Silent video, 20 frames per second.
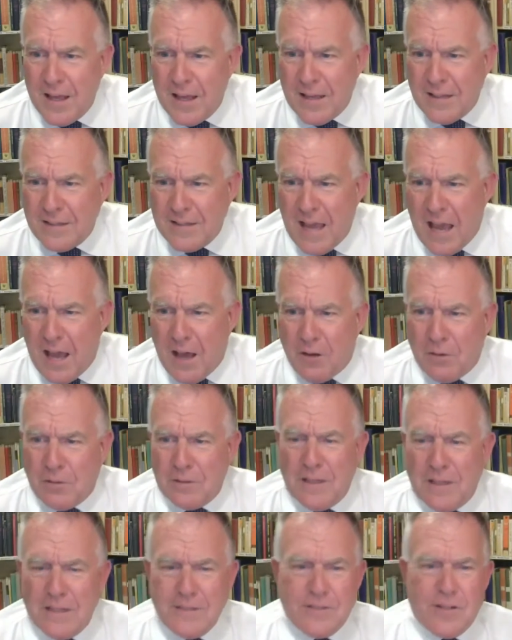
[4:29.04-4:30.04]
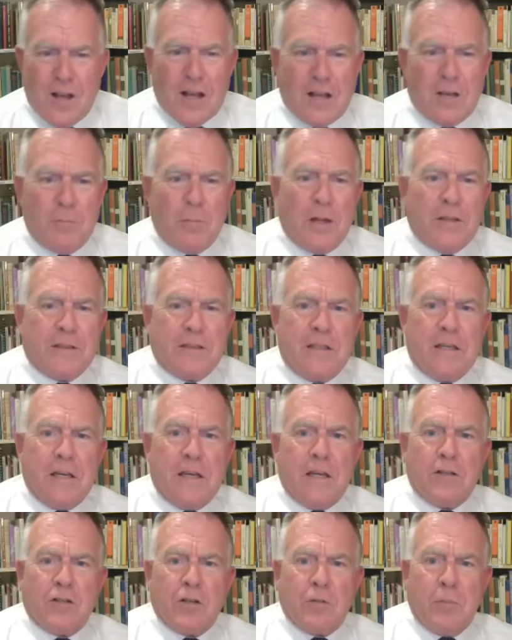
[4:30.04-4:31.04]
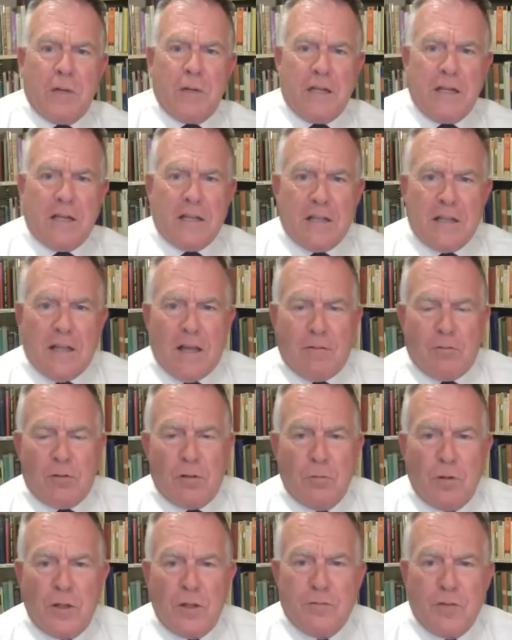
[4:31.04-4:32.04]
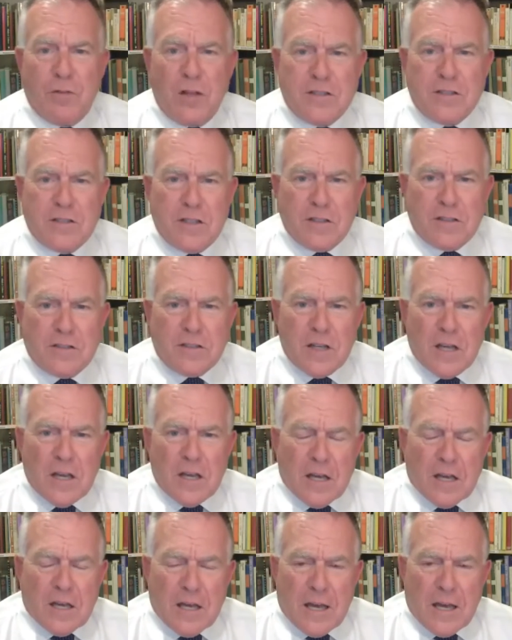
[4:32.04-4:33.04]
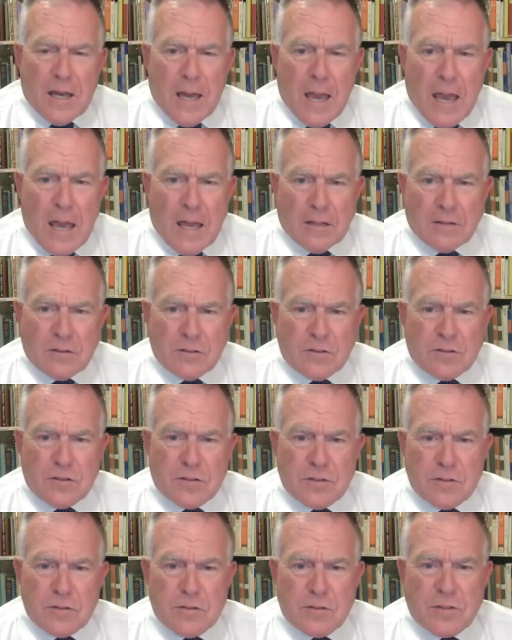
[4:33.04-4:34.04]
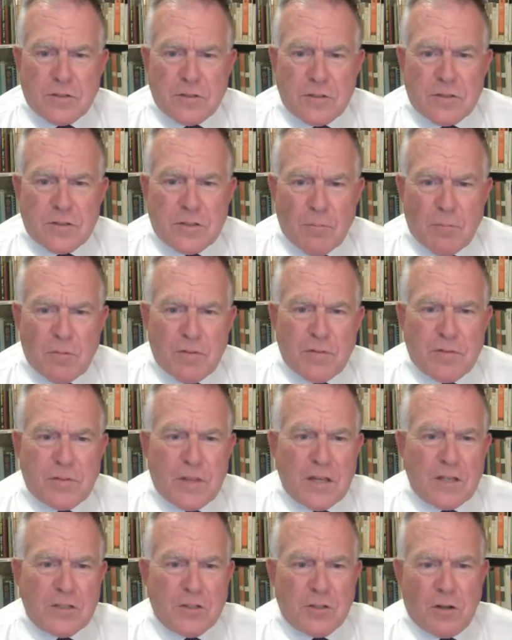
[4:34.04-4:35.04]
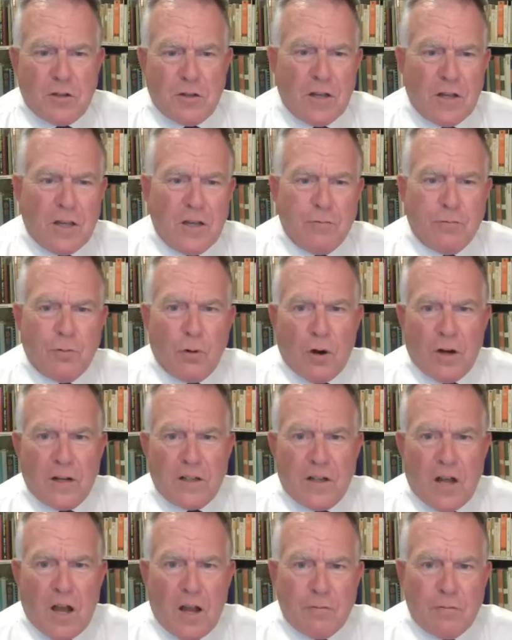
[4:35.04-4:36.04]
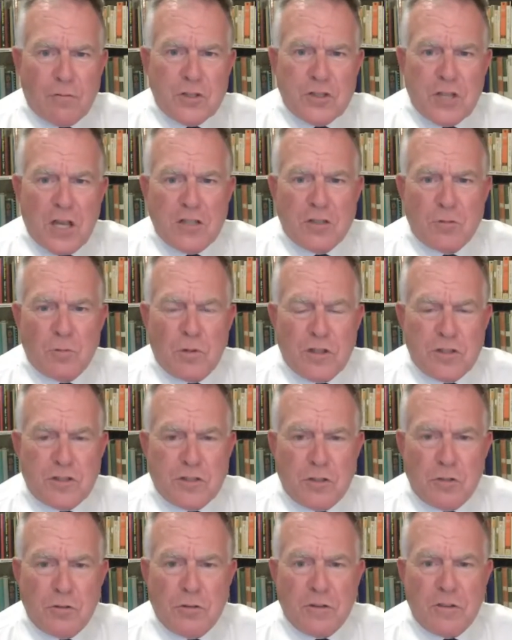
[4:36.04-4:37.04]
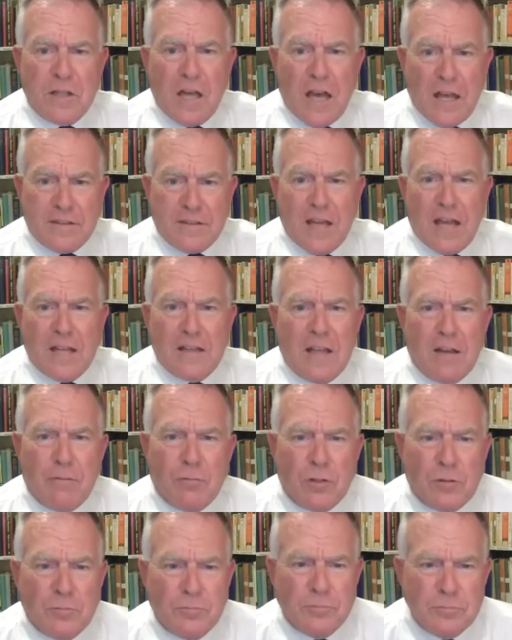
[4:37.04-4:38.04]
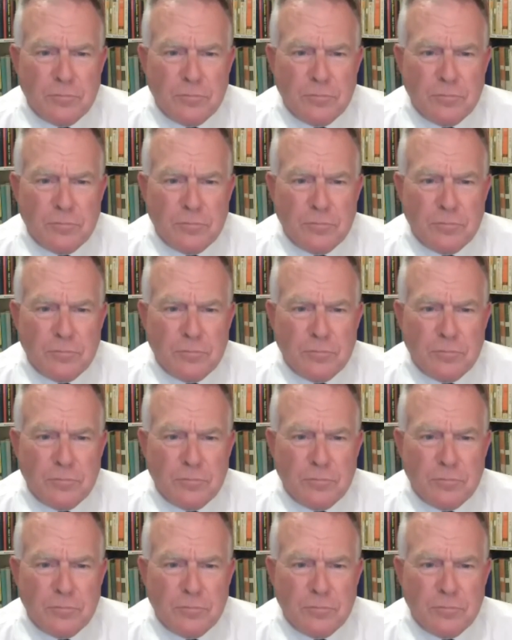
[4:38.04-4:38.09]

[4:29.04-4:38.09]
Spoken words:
Now, let's talk about the intermediate level with Vincent and some of the things you're looking for in a conversation with a student at that level.